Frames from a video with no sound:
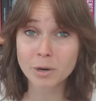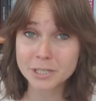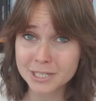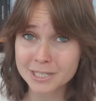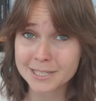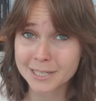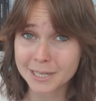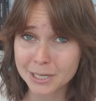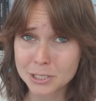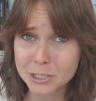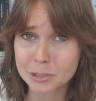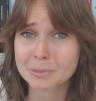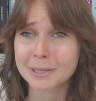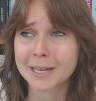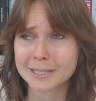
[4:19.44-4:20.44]
which is an
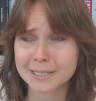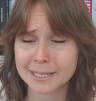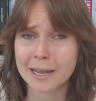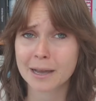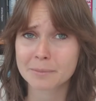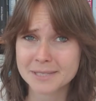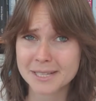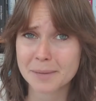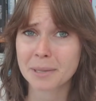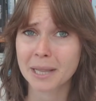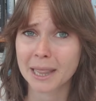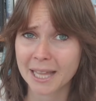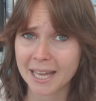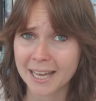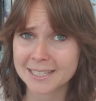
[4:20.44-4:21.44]
issue because it comes up a
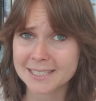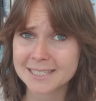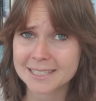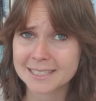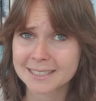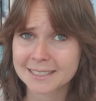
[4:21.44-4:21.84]
lot.